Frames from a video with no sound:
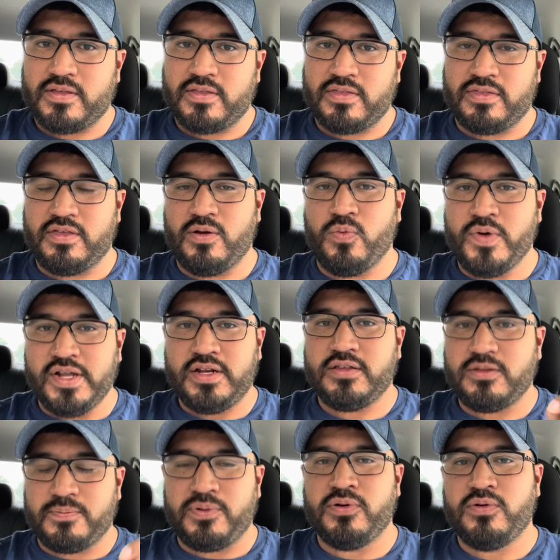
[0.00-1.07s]
the Winnie
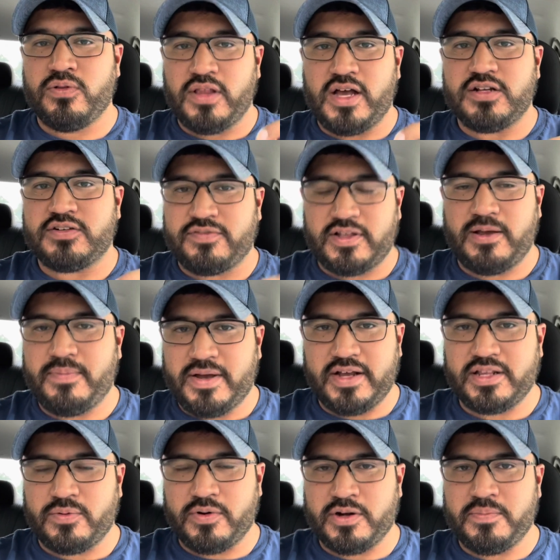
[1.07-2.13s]
the Pooh loungefly
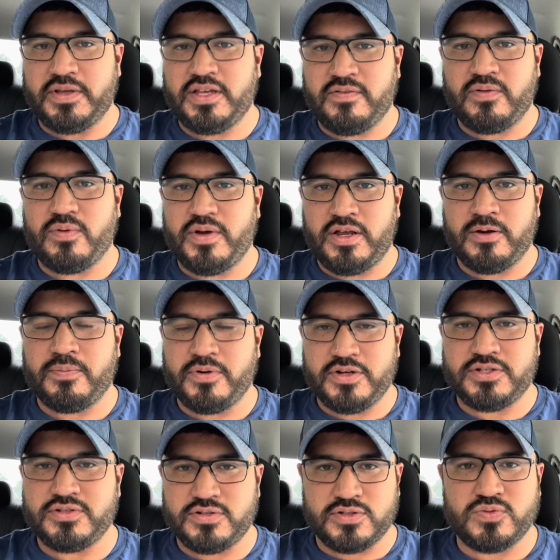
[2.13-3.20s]
bag that we're going to be giving away here
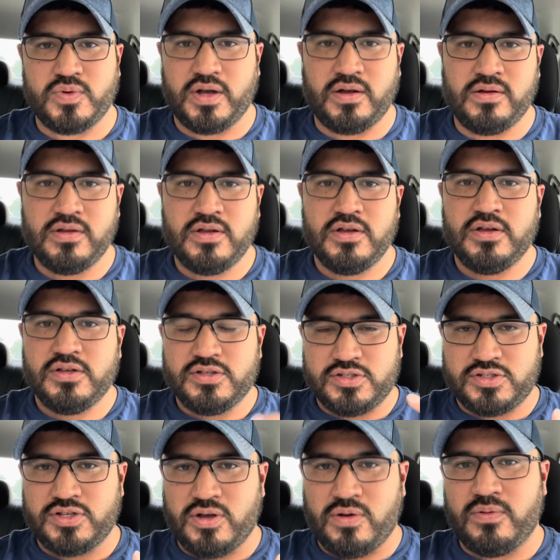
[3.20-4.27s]
pretty soon as well.
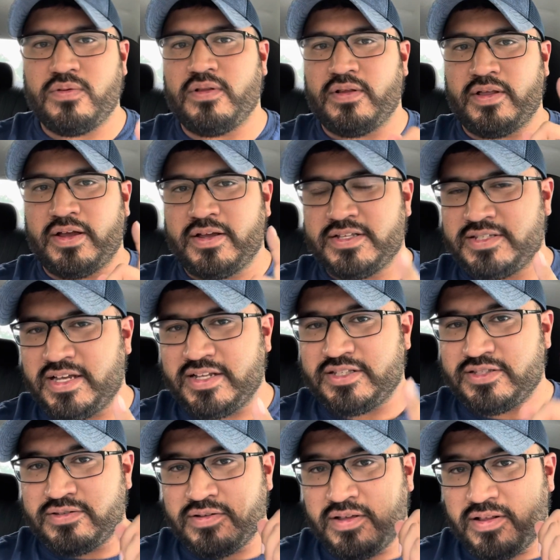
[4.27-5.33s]
So like I said,
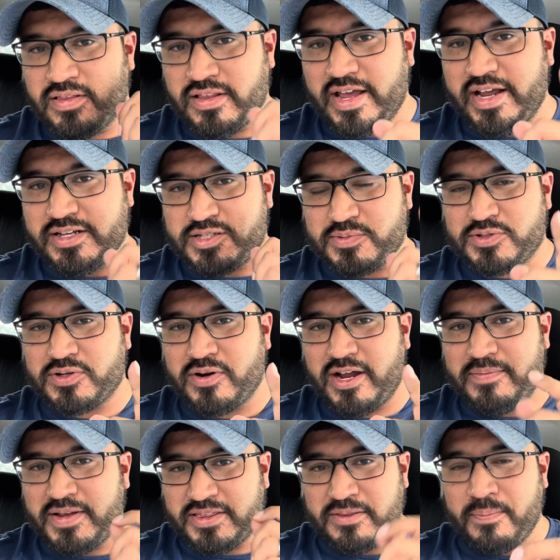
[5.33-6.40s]
like,
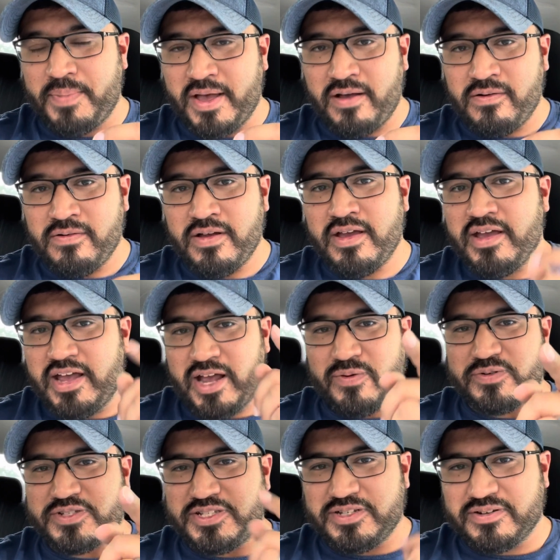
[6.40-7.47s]
subscribe, hit the bell, and
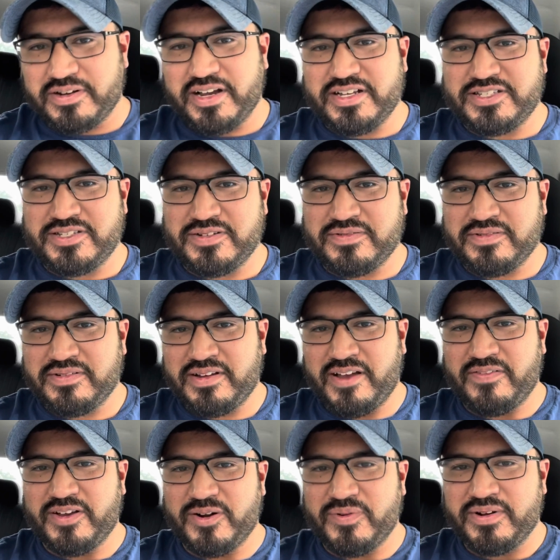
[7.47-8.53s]
we'll see y'all guys soon.
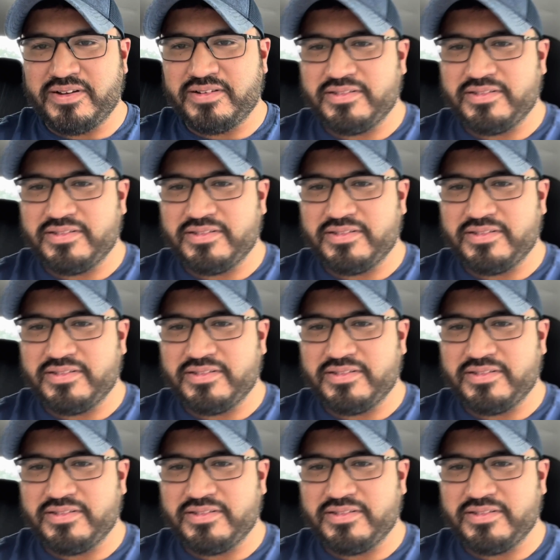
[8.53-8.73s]
Have a good one.